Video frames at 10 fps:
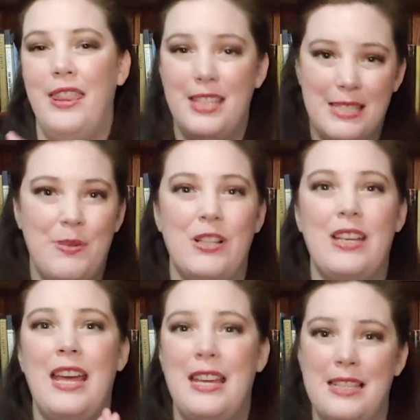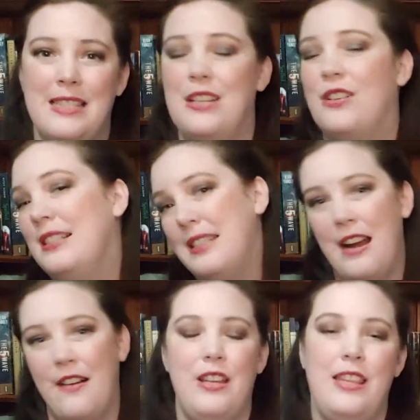this book and the series
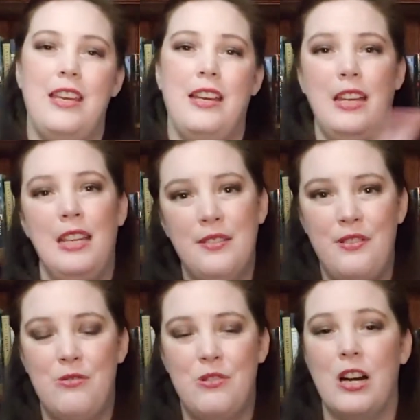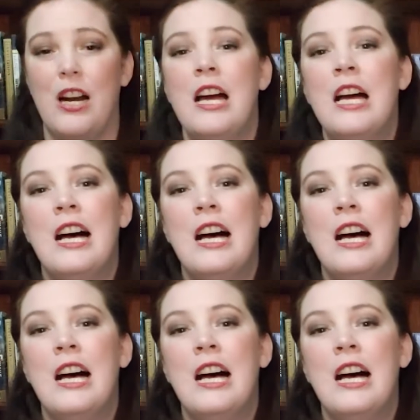and everything in the future.